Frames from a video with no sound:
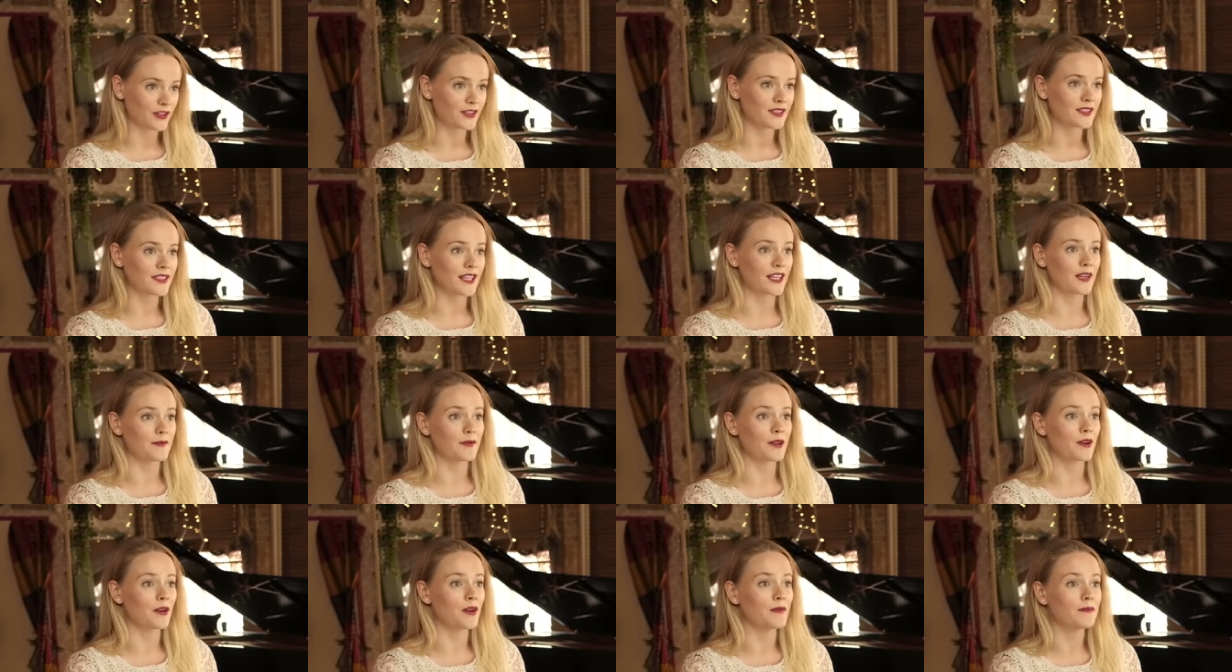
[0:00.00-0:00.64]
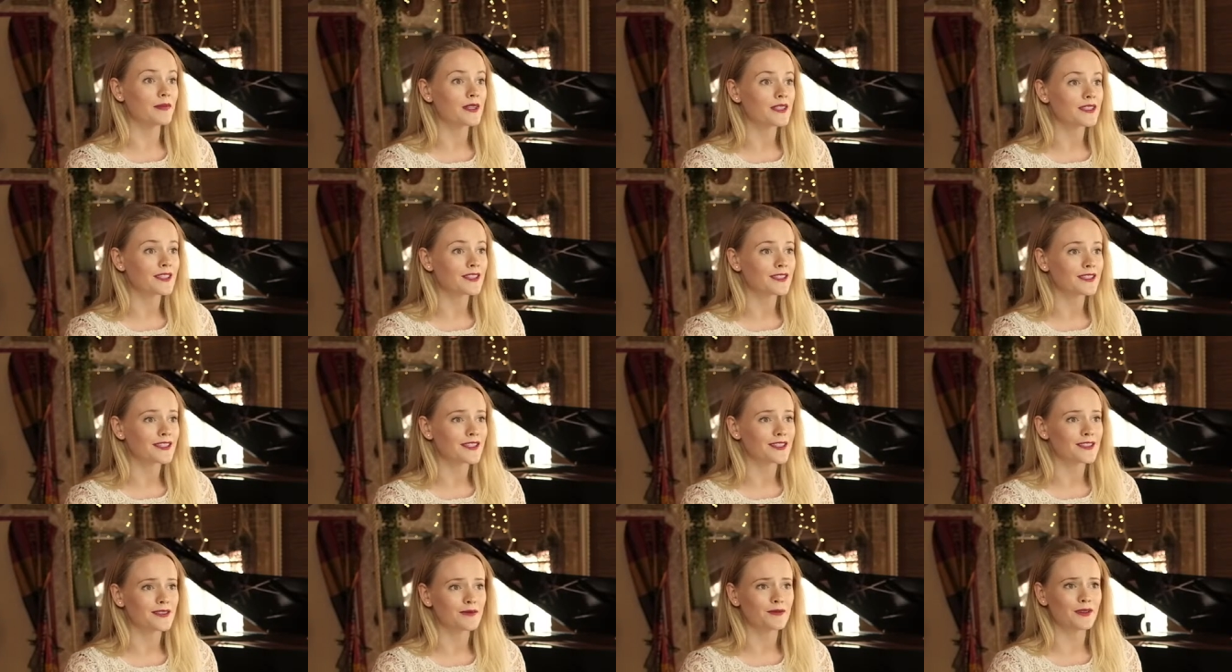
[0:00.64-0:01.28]
and set up their own
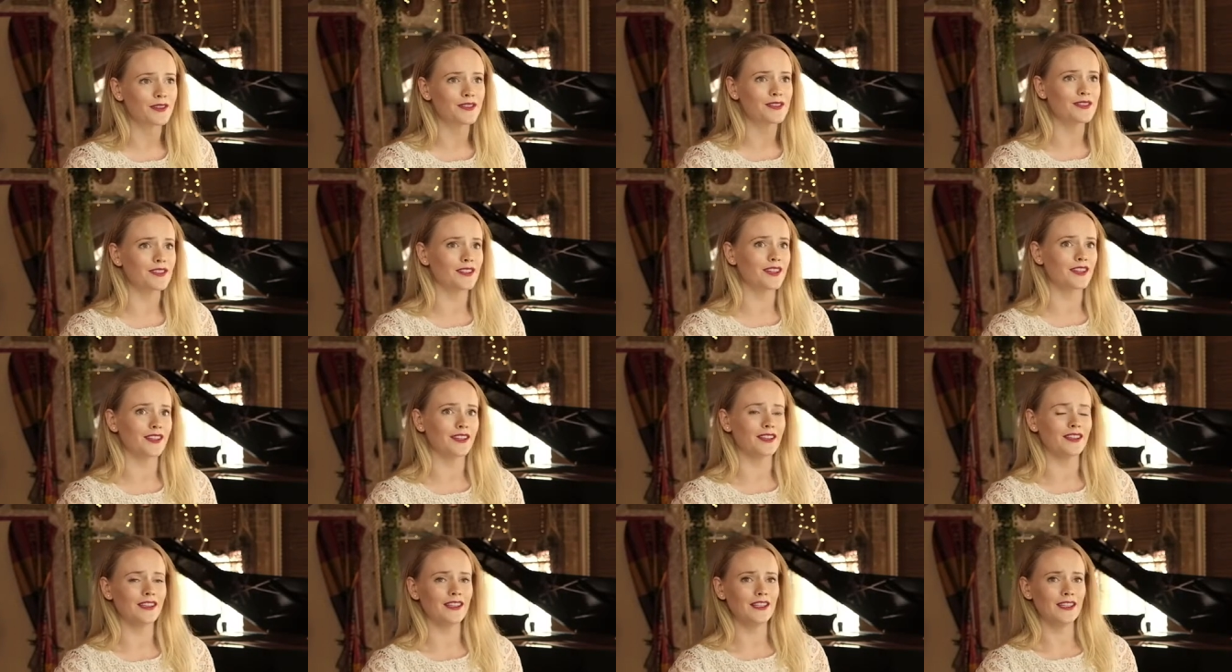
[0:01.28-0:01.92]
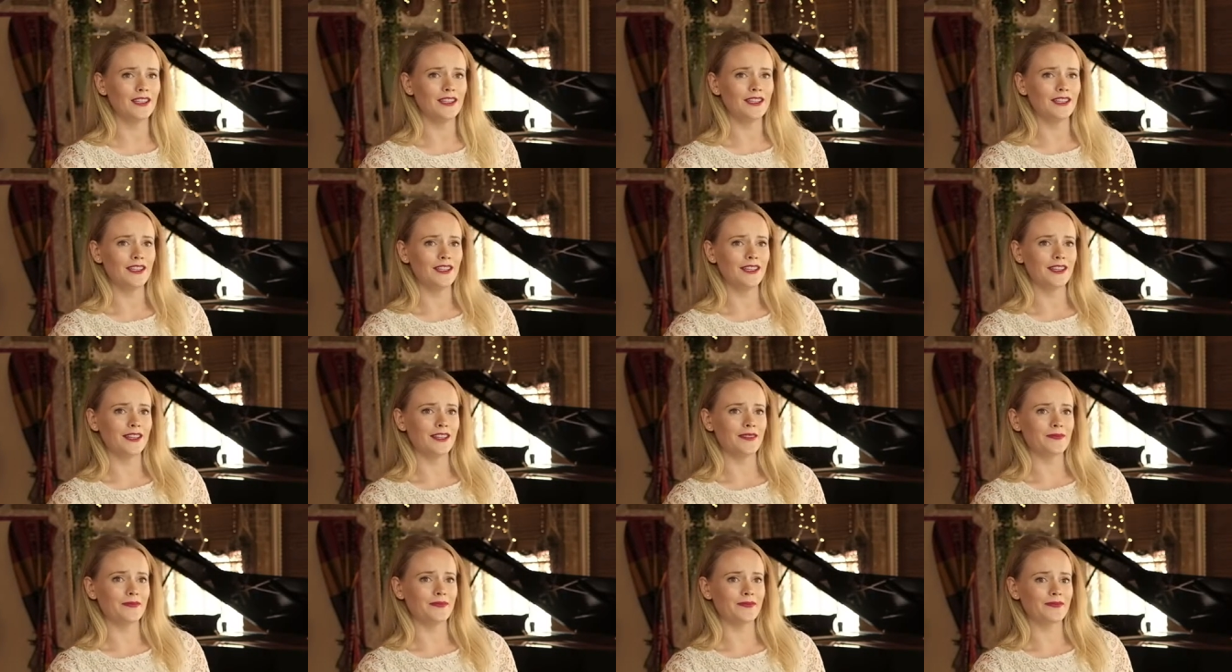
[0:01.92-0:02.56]
businesses.
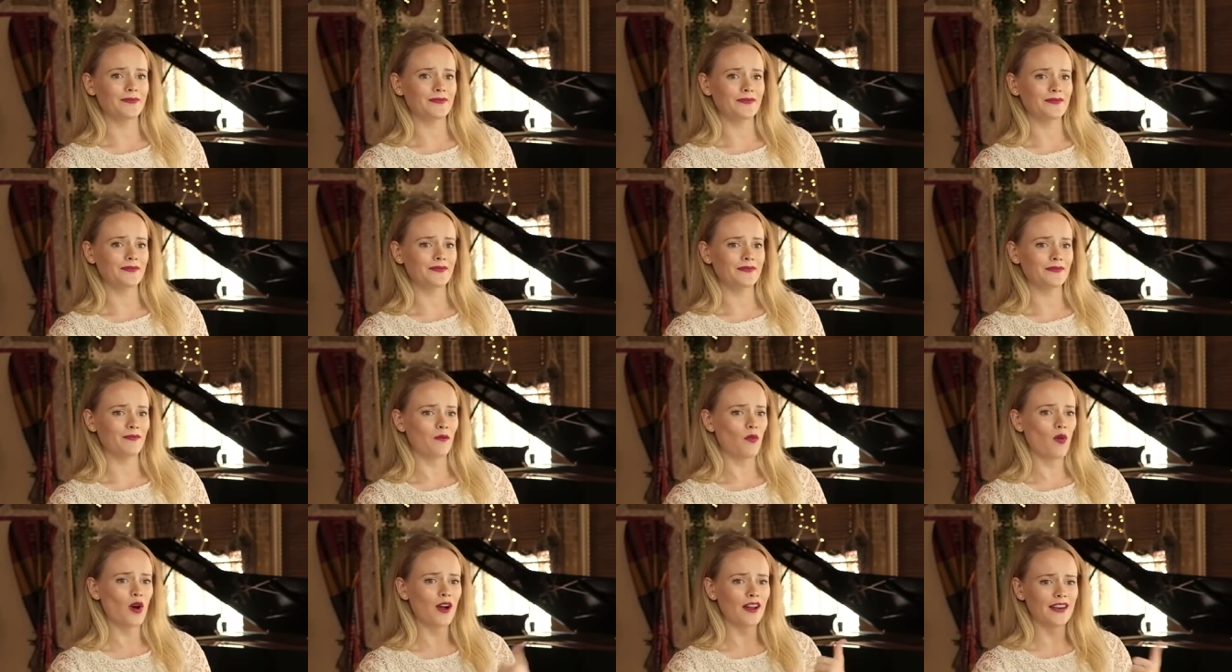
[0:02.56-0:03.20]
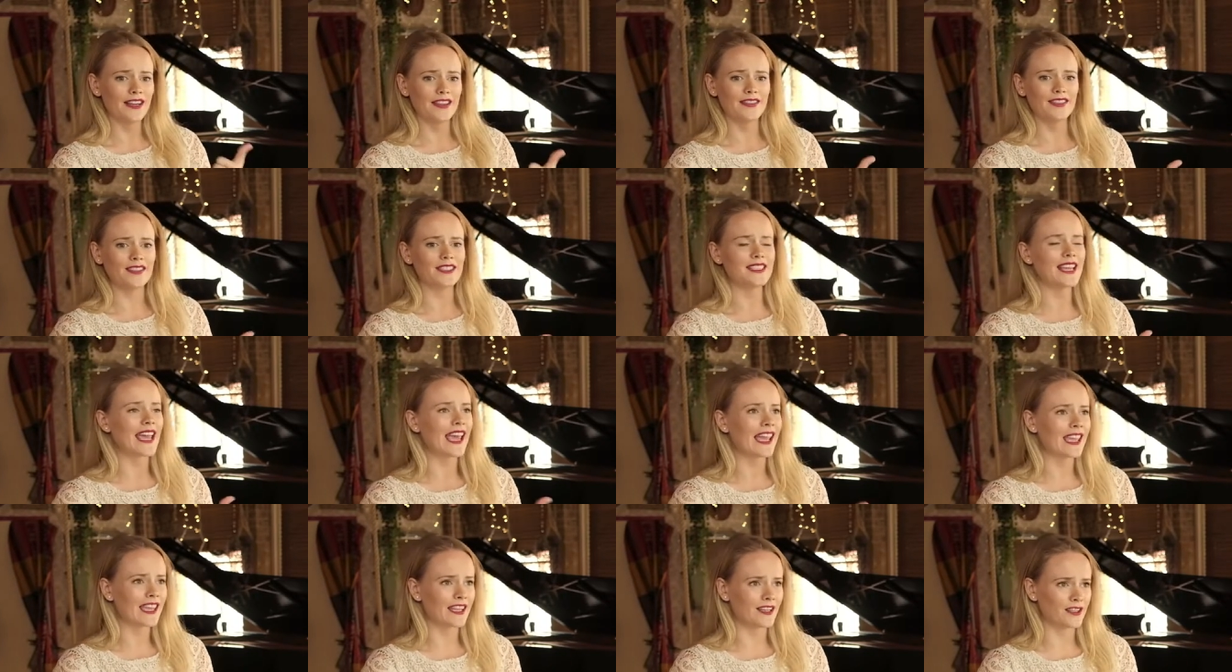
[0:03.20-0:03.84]
One in the
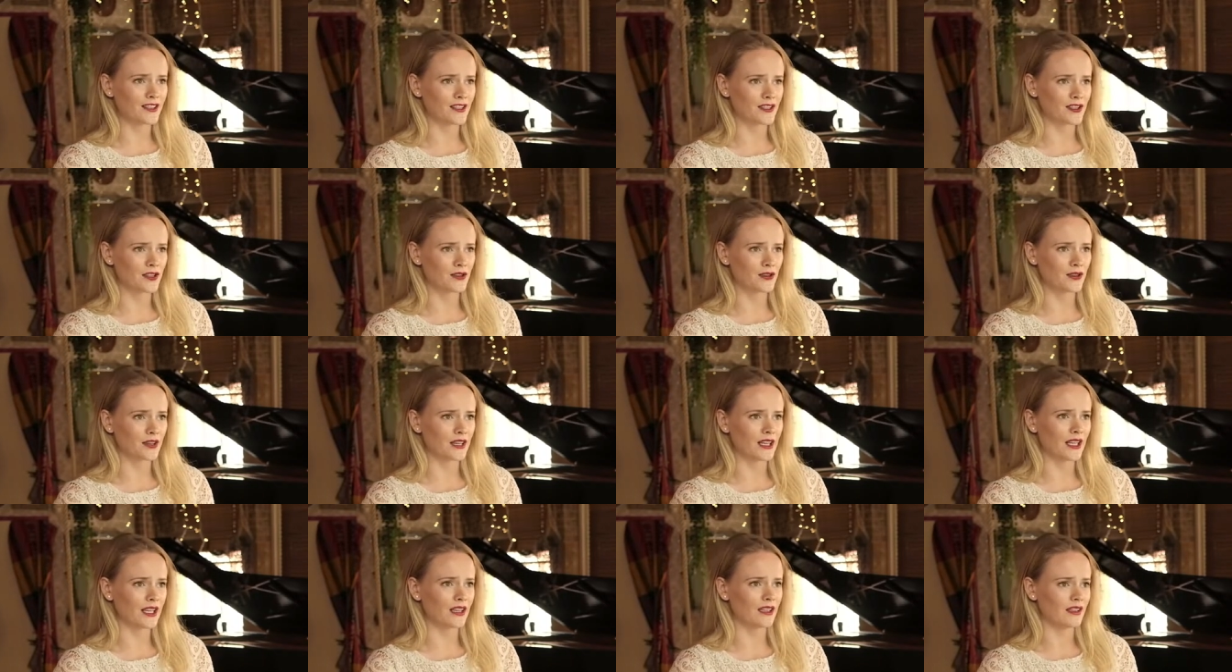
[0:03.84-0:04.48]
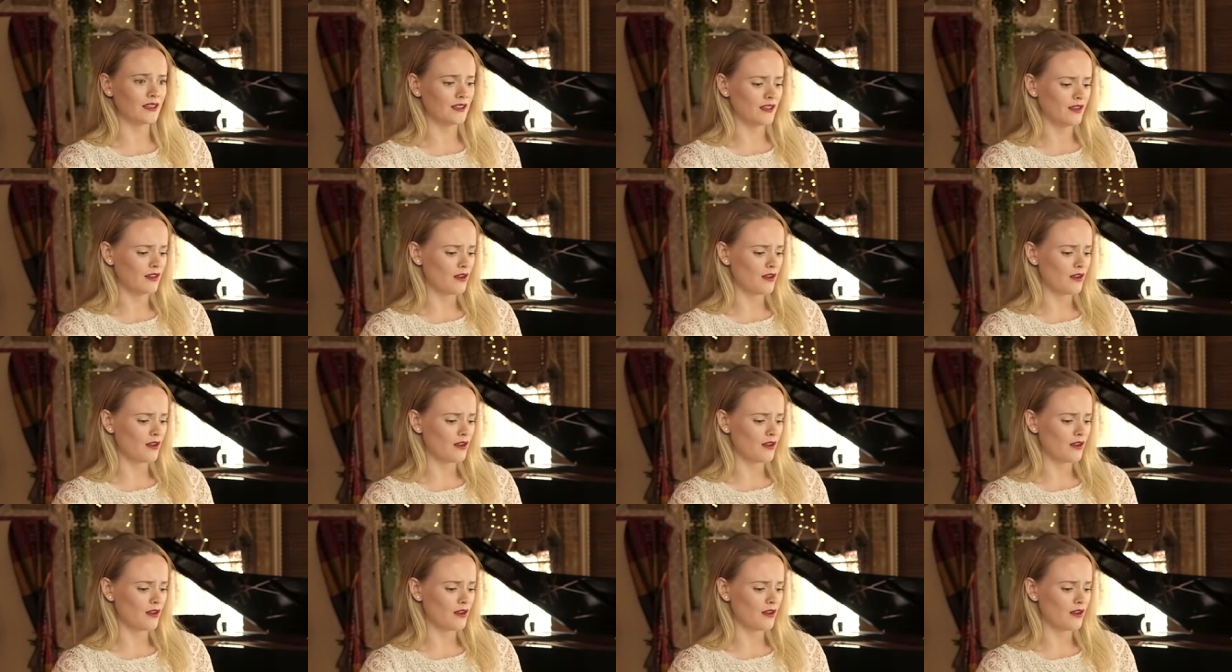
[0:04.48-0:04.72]
tech industry,